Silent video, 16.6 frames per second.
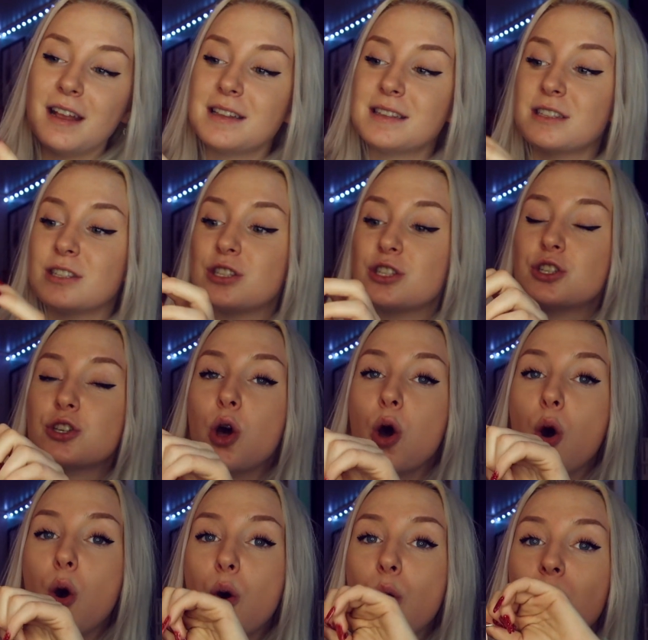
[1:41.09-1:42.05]
It's
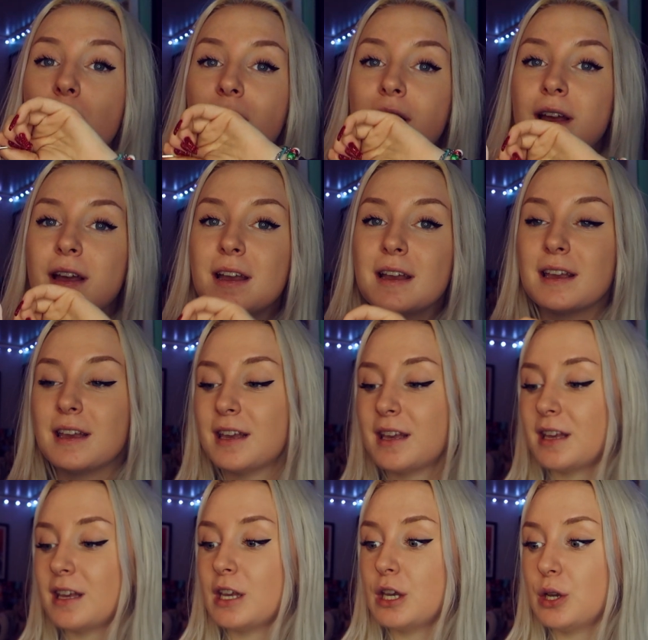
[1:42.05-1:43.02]
so
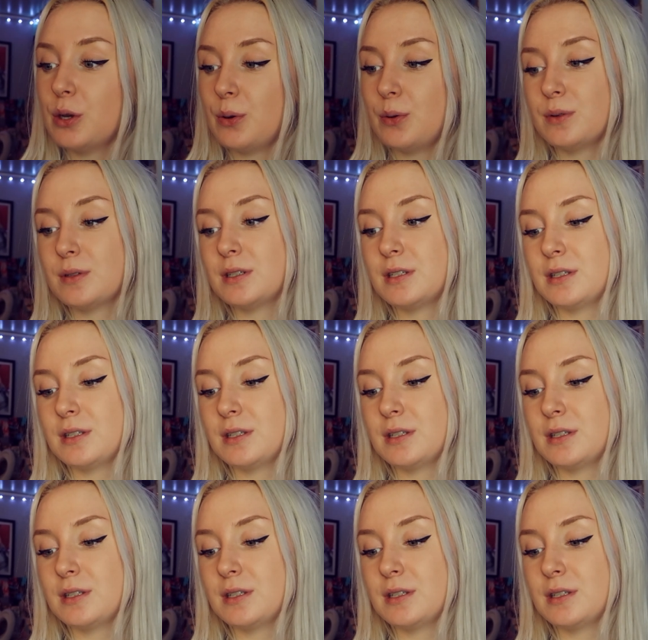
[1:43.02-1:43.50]
cute.